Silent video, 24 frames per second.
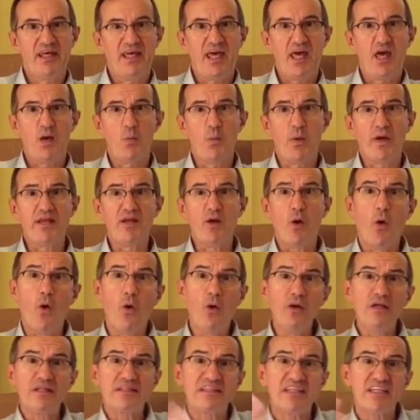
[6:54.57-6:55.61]
And when
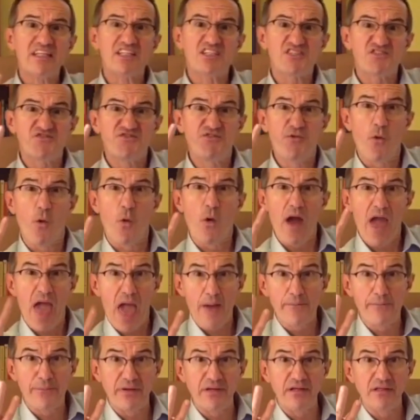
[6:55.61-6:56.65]
all these four
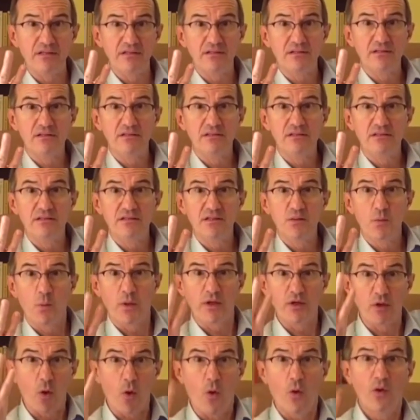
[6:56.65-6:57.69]
happen,
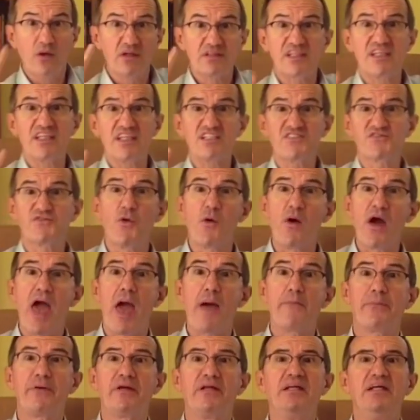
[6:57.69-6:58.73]

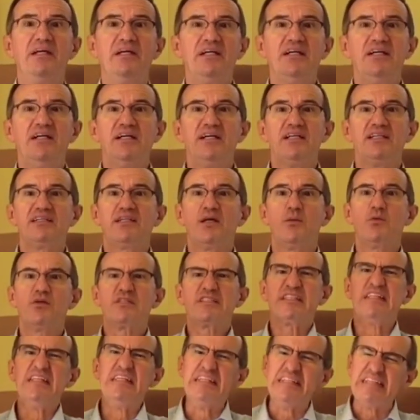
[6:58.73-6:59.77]
there
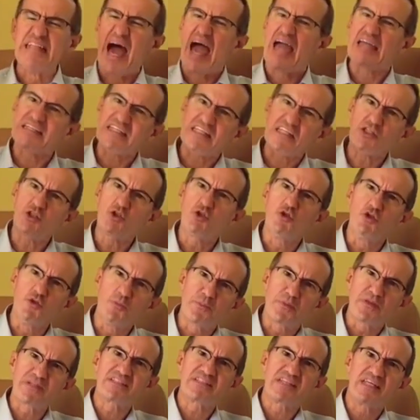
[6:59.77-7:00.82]
was a
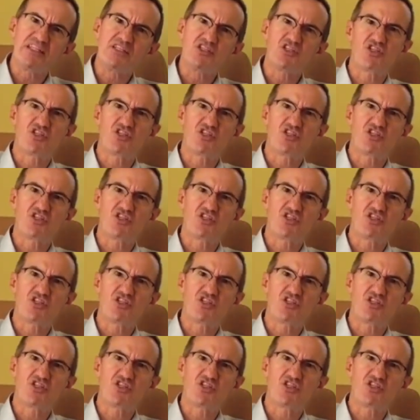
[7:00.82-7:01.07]
92%